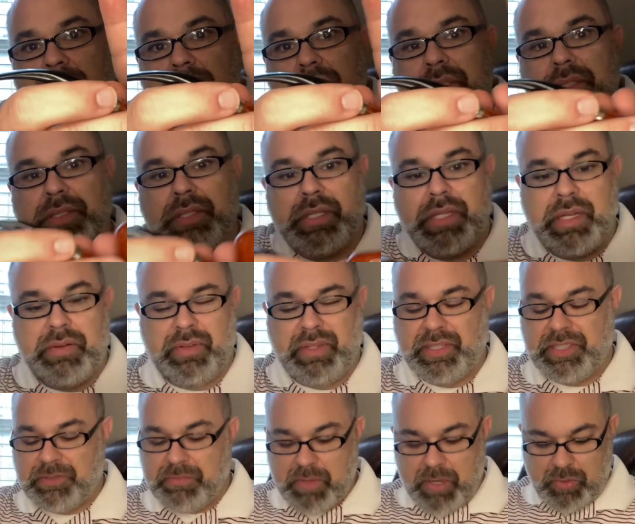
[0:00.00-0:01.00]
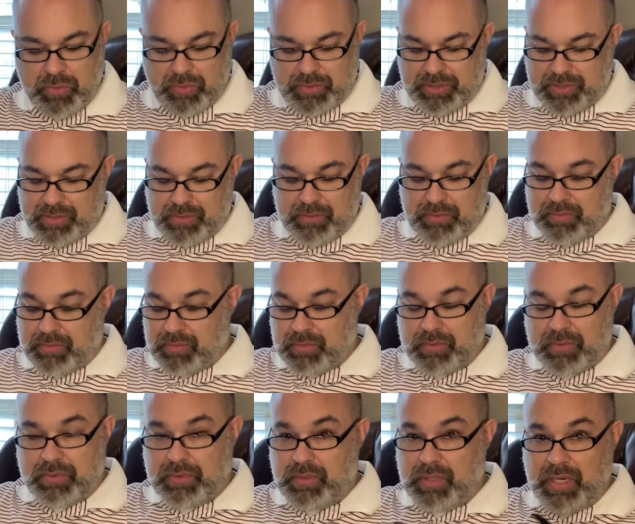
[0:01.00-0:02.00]
Just a lovely smokes.
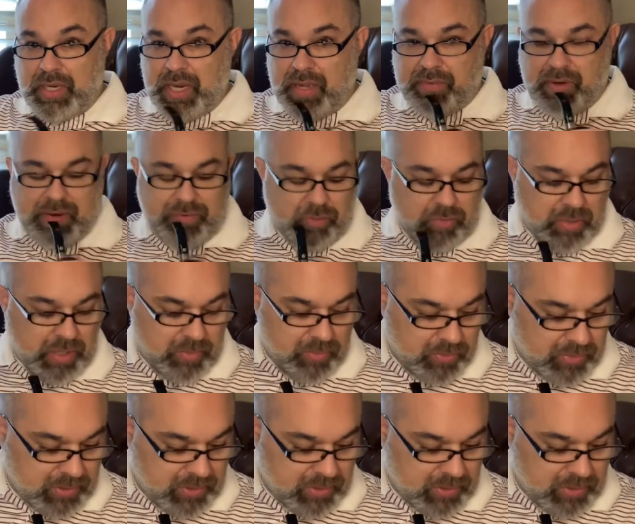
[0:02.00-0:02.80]
Never have a problem